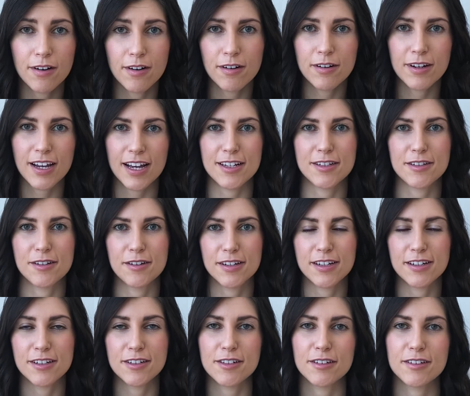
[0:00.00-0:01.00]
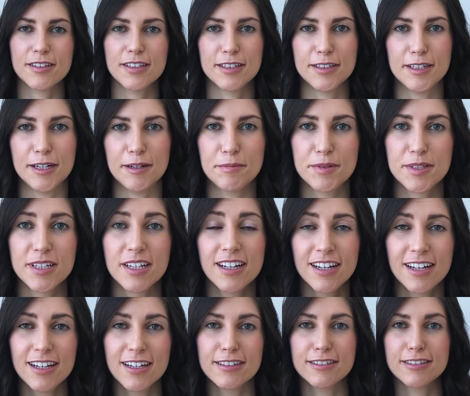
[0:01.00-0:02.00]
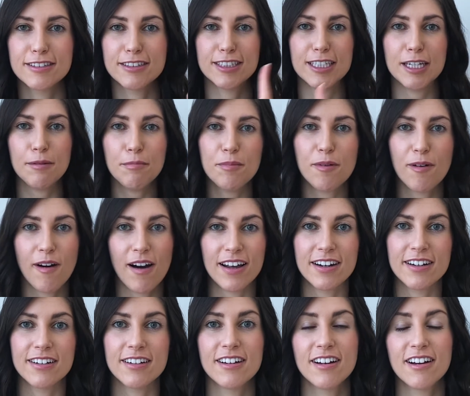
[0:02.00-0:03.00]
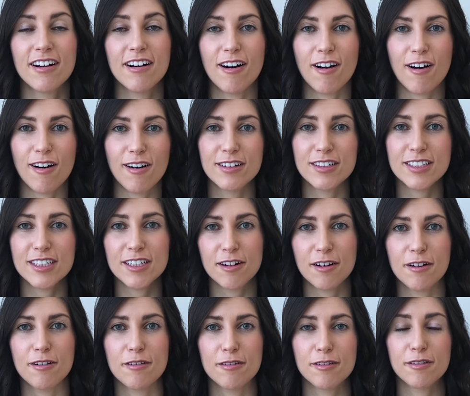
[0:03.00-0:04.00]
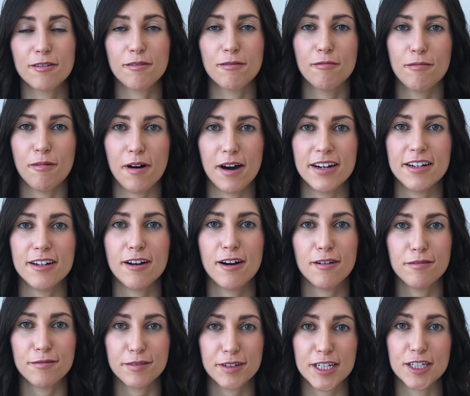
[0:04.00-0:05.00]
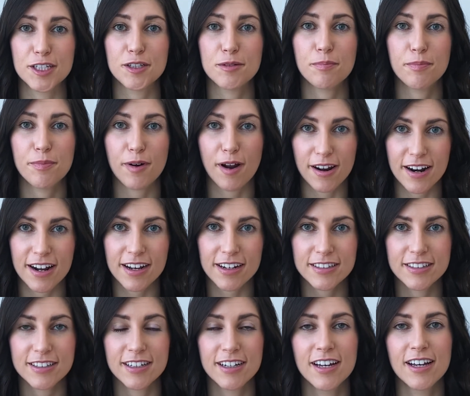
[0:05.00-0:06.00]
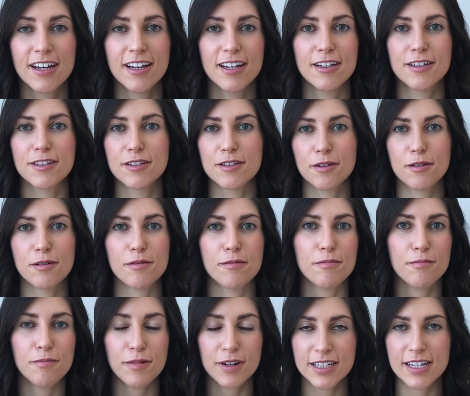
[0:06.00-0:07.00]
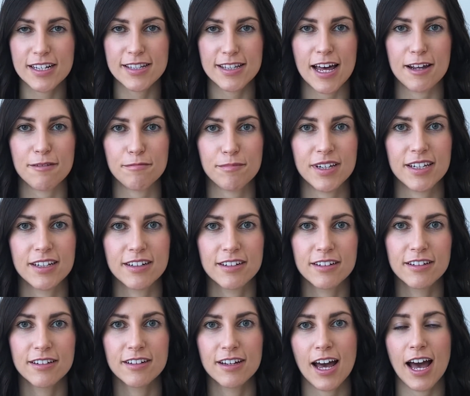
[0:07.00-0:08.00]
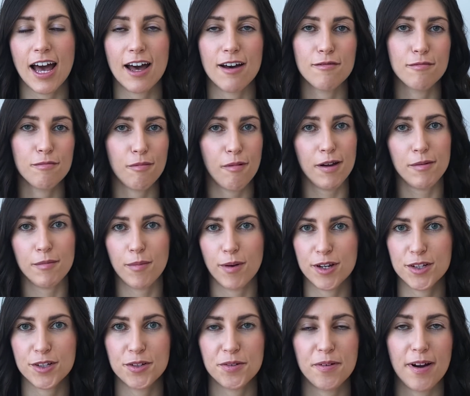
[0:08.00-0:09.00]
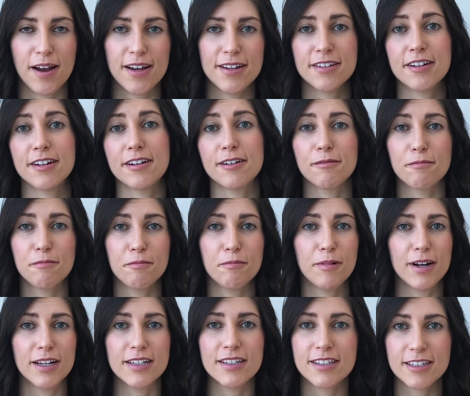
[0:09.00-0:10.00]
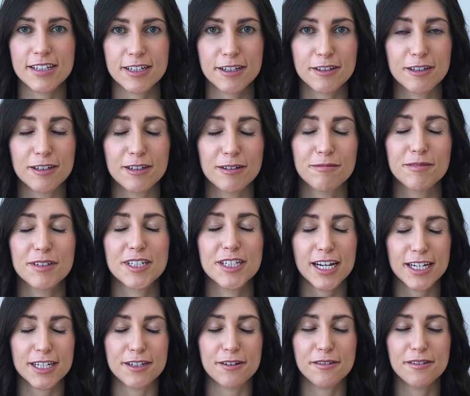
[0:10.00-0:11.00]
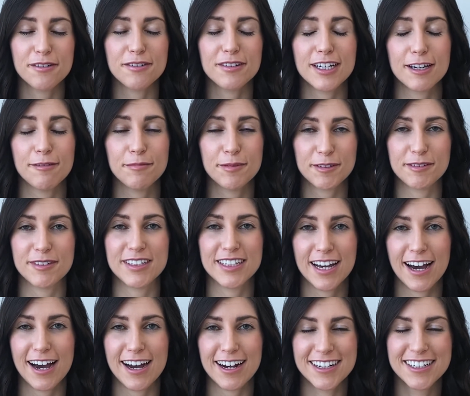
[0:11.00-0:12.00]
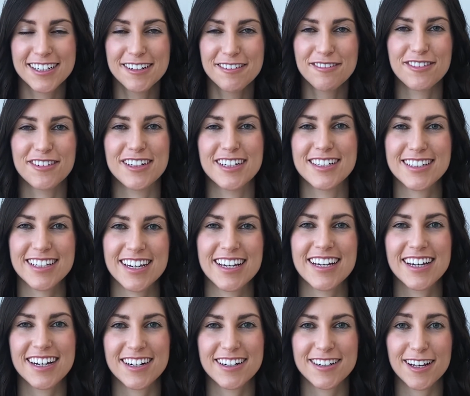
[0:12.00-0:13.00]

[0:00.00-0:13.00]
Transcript: Okay, so here's all the tips. Tip 1, only own one of each product. So what does that mean? Have one moisturizer, one serum, which I know can be really hard for a skincare